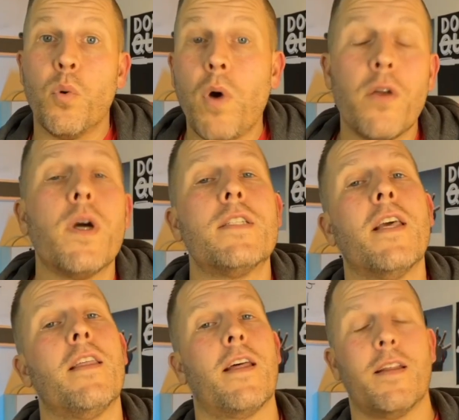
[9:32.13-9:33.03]
why do I
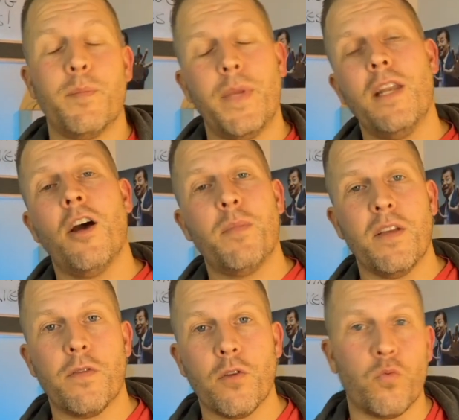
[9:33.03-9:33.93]
say that? It may not be
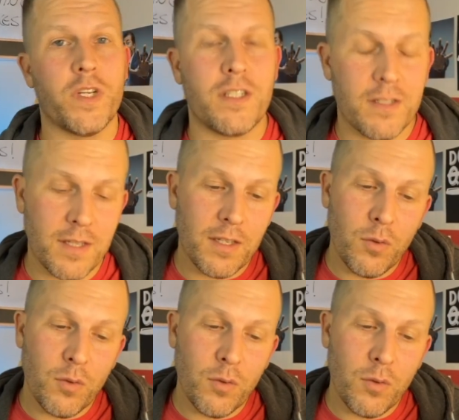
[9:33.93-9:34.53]
for the reasons that you